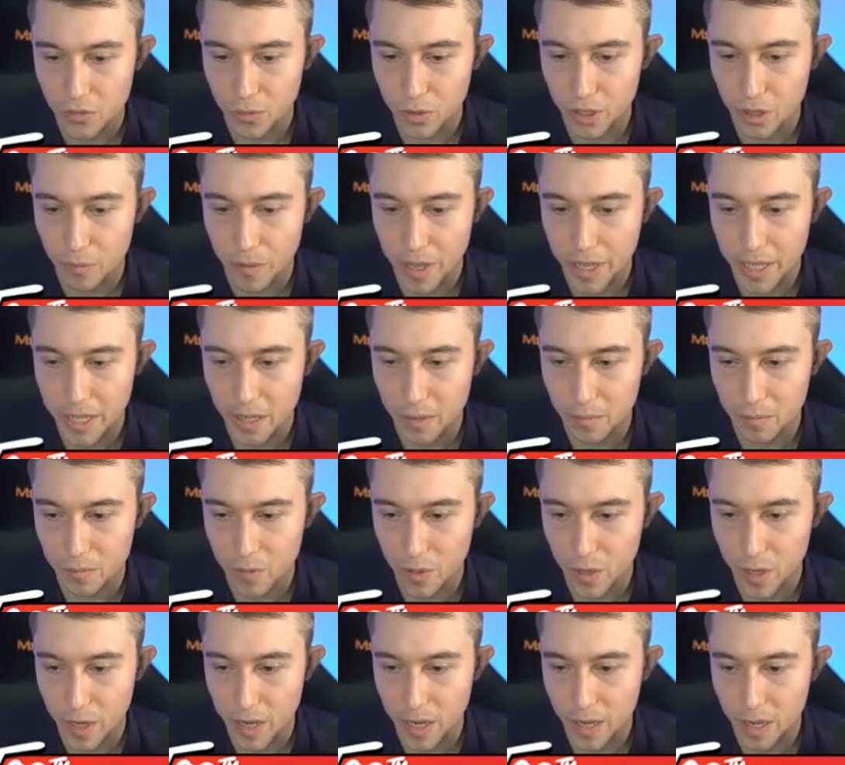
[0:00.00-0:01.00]
if we can make him
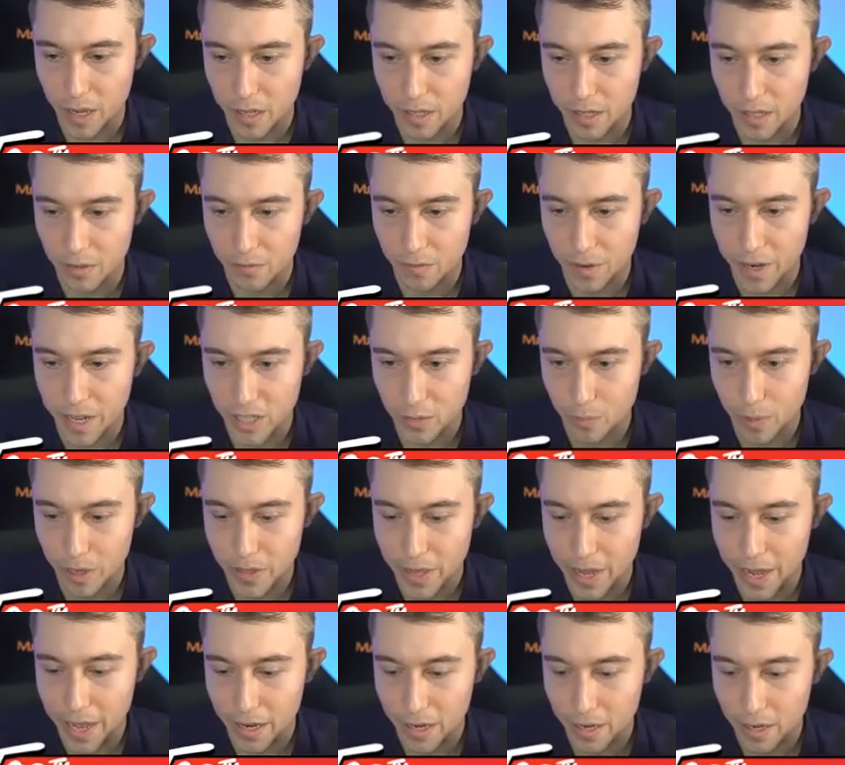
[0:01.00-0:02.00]
uh, get finessed by
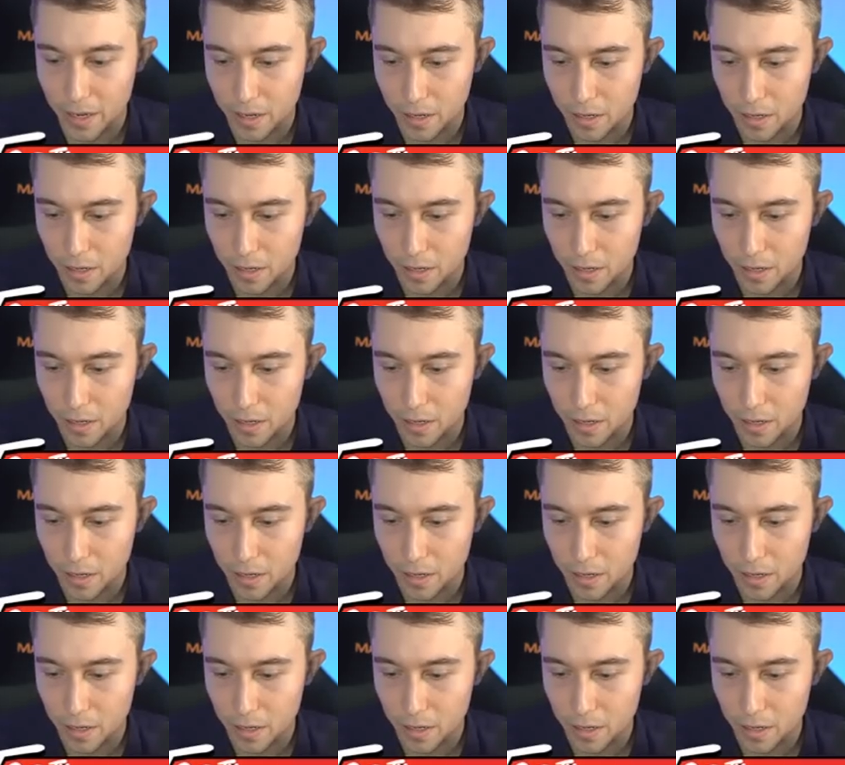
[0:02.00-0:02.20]
that.